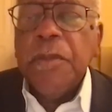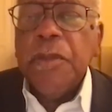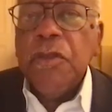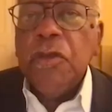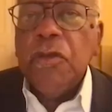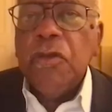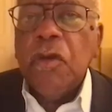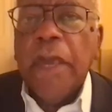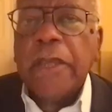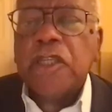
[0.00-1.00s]
you
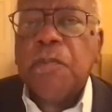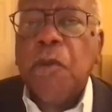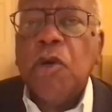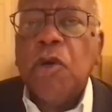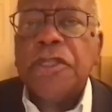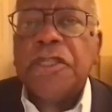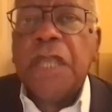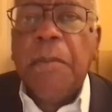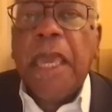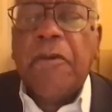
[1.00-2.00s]
know, explored
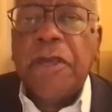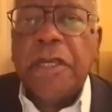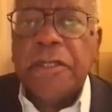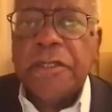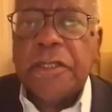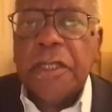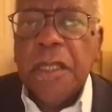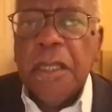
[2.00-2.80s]
some areas